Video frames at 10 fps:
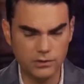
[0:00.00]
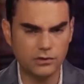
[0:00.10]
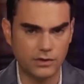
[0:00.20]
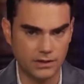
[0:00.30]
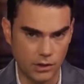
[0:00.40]
He's
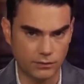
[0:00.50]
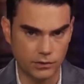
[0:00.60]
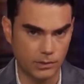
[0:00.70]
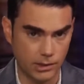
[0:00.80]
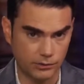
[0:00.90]
just saying the
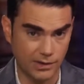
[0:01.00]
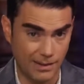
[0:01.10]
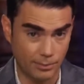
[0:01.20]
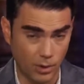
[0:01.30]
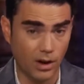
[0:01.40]
Overton window is a
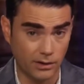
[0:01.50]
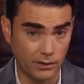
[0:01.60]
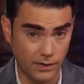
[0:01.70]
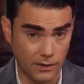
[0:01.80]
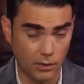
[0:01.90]
lot broader
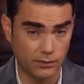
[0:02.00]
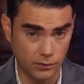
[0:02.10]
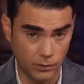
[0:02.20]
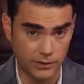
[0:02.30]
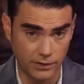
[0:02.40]
than the
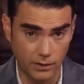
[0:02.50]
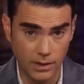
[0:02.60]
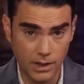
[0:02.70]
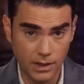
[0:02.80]
Overton window